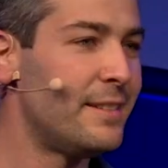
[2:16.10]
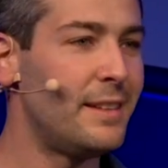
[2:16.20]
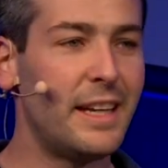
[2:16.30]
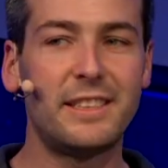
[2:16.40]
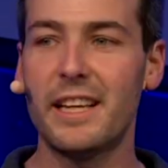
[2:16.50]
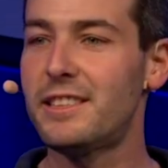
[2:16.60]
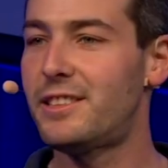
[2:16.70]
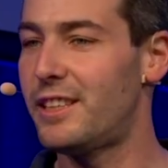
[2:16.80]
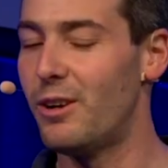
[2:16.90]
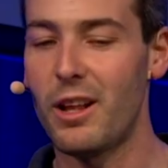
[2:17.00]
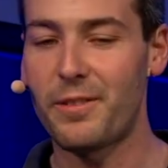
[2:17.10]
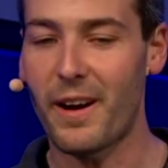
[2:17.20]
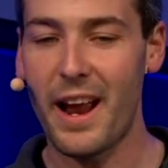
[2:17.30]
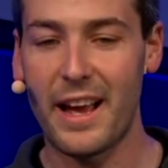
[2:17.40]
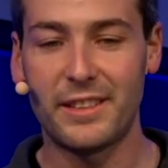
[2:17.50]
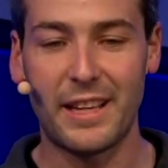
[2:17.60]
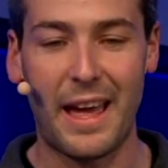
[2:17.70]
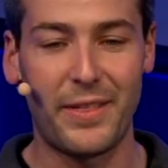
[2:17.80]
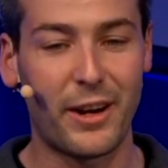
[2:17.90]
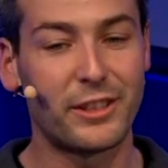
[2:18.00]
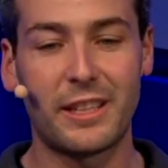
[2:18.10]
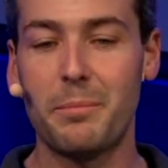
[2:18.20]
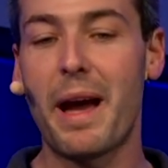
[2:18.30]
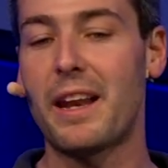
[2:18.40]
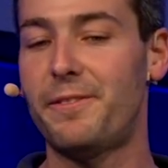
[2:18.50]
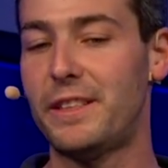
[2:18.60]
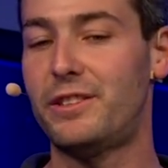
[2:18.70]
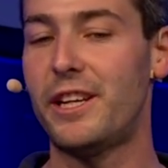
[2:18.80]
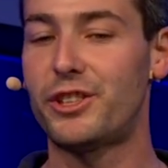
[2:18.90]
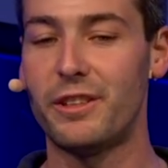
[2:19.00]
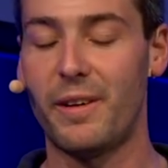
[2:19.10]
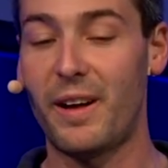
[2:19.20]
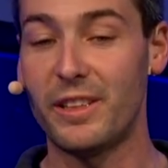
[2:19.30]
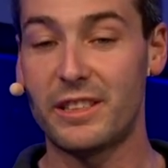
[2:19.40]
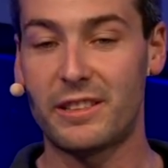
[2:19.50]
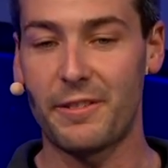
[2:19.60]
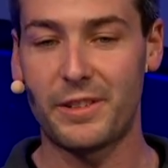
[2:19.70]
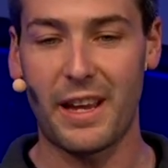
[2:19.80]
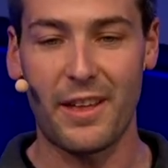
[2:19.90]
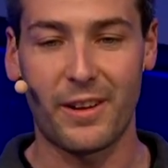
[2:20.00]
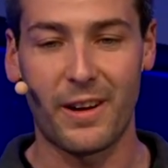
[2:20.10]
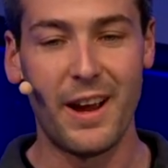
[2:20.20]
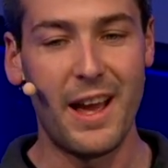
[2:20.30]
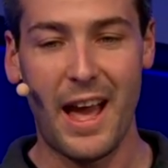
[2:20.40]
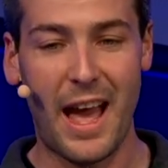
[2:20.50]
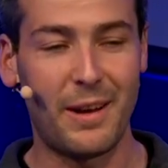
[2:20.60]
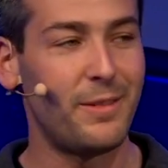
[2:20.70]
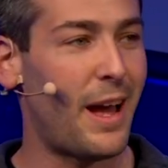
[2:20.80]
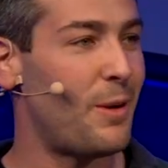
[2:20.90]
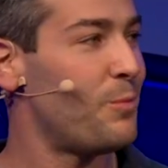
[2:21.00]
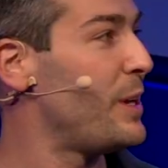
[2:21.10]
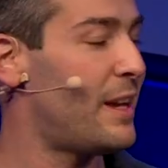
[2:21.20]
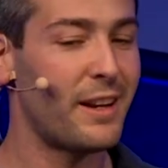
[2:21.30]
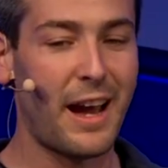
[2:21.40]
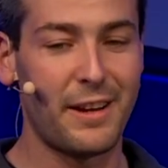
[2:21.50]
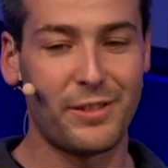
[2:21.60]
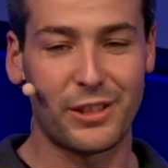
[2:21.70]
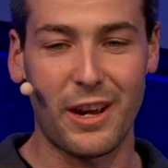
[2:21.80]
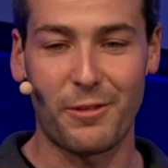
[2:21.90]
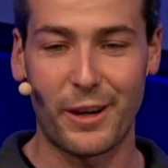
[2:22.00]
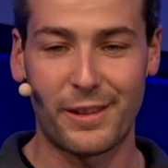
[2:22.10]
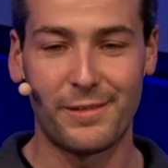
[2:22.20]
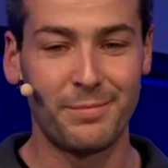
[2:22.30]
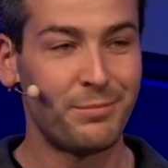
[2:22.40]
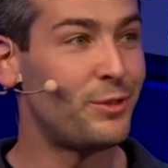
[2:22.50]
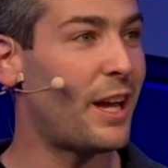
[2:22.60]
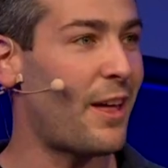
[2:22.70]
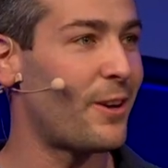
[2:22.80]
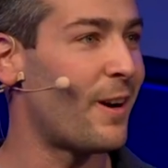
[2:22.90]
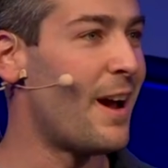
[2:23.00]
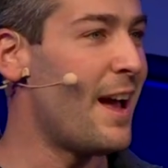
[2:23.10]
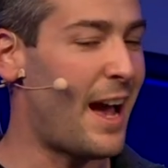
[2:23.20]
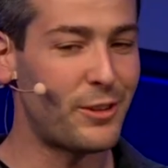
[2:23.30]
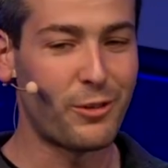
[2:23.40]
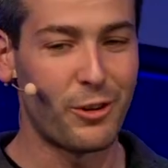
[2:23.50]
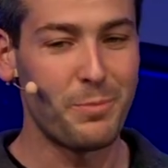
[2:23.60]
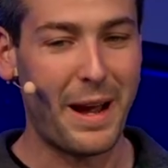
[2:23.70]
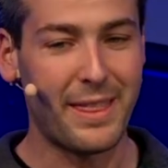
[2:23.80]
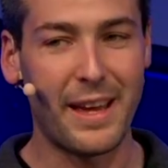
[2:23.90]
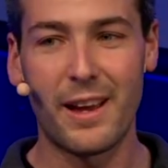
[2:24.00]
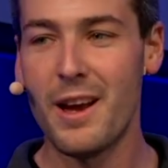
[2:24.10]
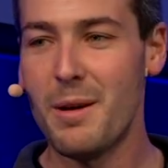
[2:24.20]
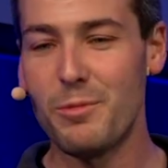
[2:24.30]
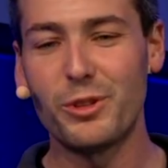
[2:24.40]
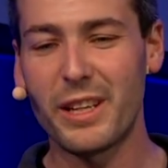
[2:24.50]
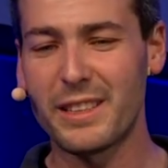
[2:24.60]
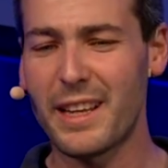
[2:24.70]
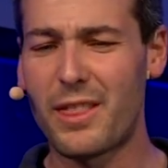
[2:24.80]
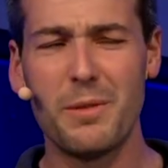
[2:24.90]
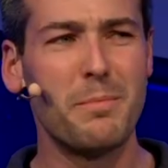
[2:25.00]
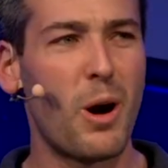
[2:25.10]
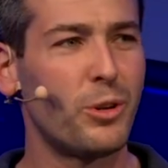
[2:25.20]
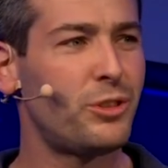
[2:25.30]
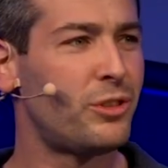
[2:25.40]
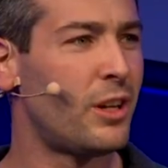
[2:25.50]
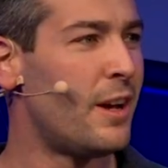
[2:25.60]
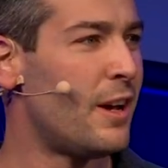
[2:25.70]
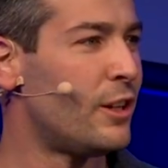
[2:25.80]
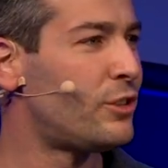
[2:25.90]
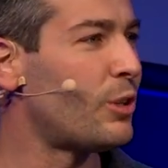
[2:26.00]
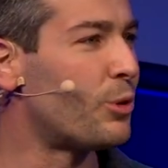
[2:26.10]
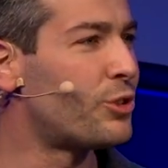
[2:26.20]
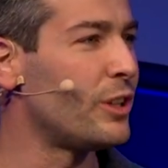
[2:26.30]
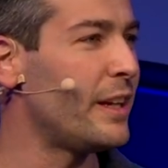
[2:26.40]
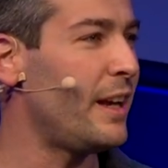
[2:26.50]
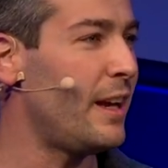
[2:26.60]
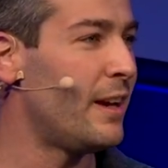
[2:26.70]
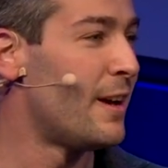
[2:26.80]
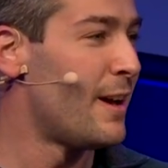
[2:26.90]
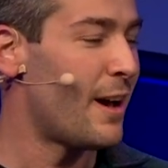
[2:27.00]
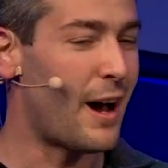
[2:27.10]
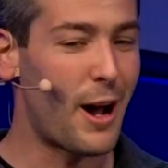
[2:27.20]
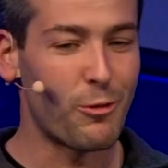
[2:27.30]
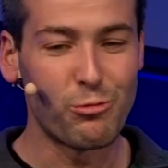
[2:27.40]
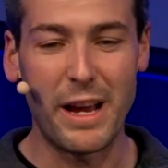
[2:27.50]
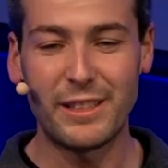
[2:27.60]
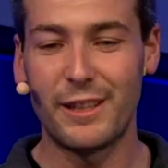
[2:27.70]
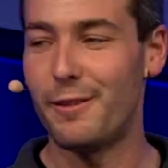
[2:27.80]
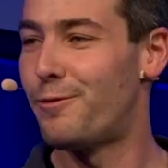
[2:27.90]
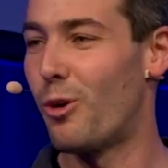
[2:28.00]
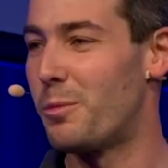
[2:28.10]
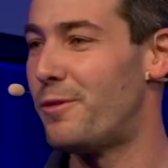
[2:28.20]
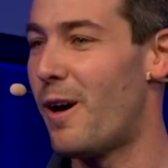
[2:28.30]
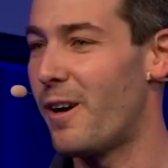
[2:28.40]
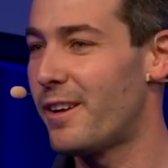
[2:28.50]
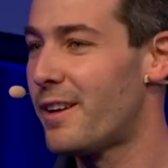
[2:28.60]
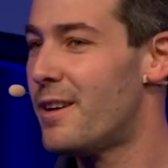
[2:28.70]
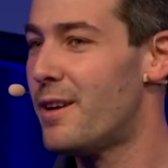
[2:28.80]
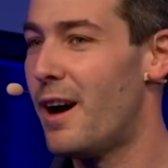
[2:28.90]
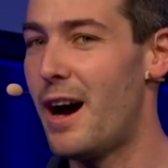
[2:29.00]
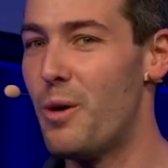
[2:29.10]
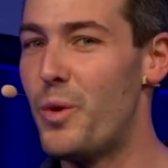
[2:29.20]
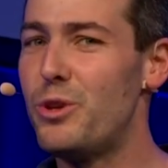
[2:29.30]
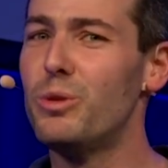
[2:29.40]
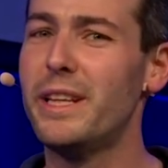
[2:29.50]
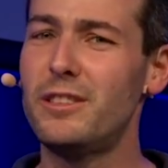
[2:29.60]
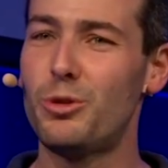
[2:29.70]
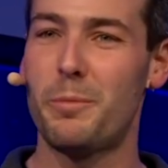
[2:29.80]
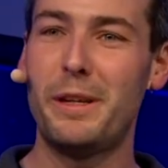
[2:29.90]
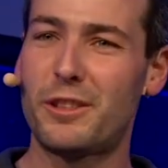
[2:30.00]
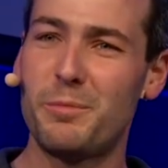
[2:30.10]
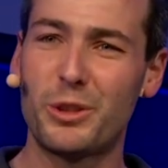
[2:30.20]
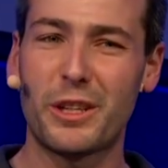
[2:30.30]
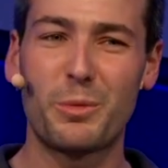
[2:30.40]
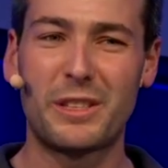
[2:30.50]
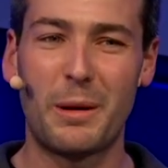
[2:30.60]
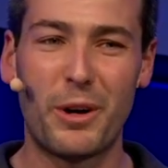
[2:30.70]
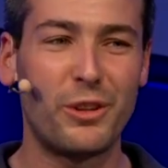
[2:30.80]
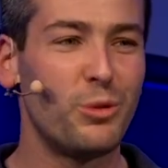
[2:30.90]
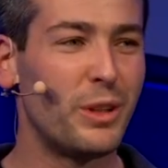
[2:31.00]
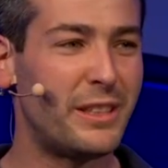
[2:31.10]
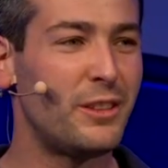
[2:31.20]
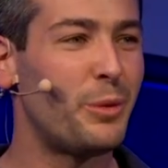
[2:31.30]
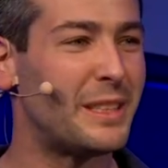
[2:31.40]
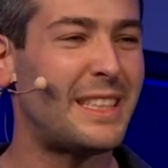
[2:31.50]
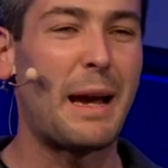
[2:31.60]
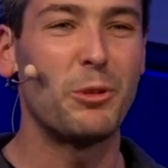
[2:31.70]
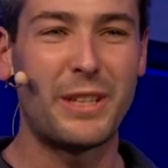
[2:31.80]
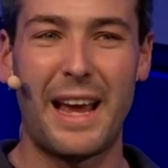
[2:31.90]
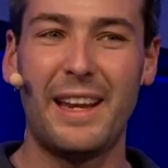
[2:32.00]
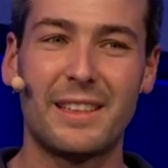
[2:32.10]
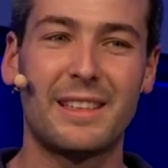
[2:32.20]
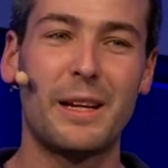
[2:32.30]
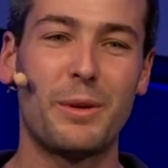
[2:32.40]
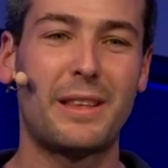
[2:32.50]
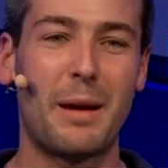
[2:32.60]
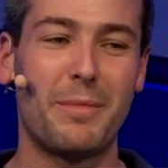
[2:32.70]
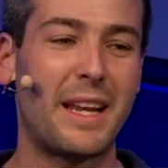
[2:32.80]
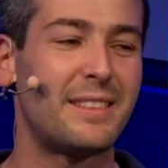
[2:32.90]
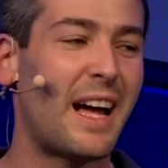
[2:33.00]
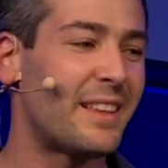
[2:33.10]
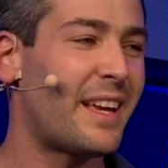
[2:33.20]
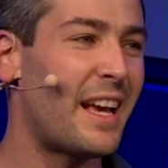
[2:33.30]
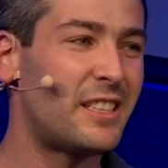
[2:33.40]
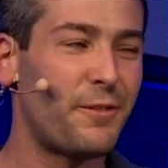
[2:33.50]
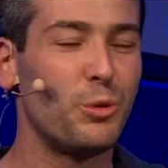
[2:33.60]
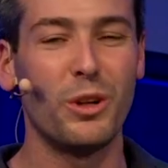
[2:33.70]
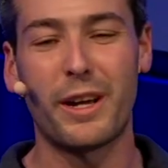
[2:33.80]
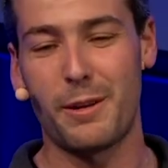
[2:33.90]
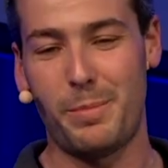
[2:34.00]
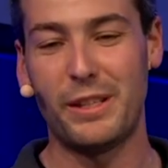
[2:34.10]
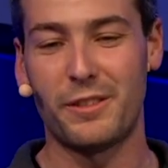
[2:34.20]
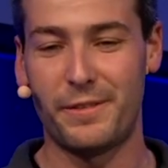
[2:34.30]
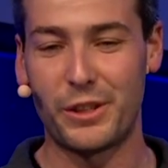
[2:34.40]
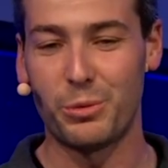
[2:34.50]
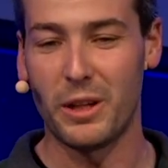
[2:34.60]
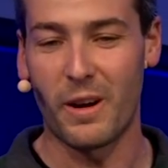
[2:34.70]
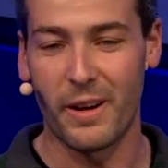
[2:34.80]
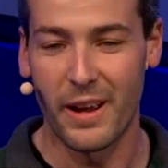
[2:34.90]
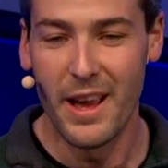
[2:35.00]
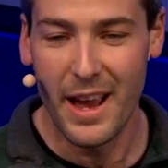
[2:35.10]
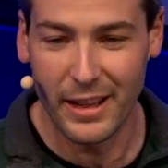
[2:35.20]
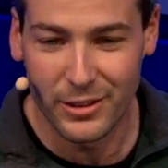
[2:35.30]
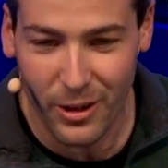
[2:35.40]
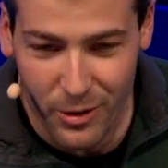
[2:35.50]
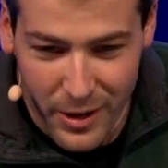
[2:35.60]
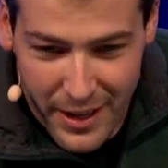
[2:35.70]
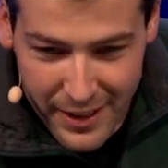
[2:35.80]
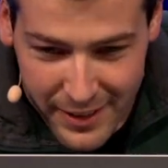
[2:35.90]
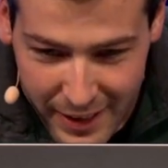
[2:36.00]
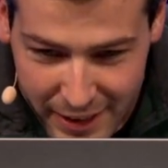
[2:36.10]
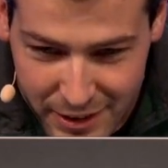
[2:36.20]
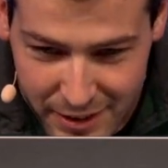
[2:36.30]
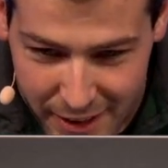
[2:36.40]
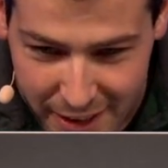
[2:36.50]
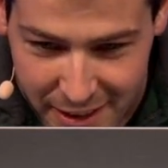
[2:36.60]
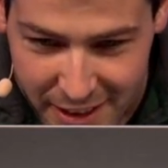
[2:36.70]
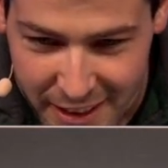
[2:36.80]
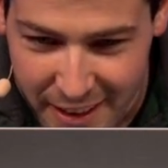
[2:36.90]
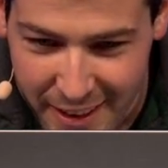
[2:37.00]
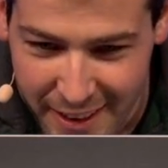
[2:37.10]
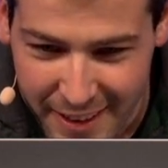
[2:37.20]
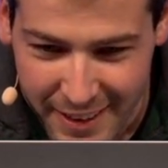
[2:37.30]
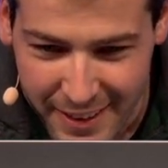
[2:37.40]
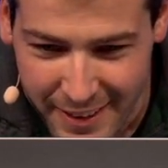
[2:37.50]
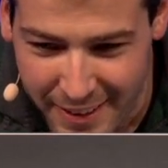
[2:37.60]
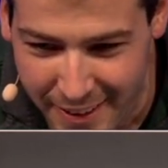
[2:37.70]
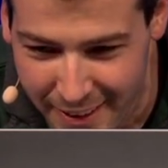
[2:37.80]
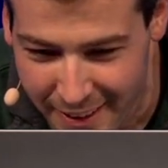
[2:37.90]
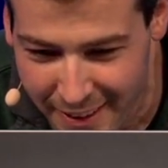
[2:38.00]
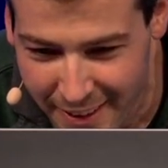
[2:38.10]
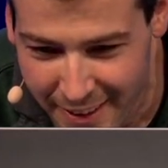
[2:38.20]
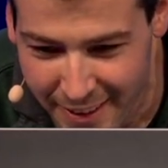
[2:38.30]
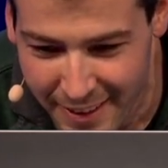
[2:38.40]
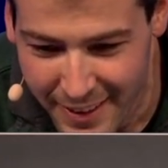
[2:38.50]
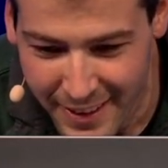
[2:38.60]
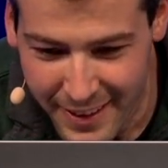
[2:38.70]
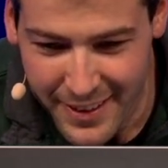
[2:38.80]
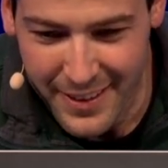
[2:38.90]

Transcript: exists in all of our heads, and there's some manifestation of all of this stuff together, and, and we can kind of discover it together as a group. I think music is like the most socially uh, resonant form of art. Uh, when you listen to a piece of music with someone, you listen to it simultaneously with them. That is not the case if you look at a piece of visual art. And so let's, let's listen. In my mind,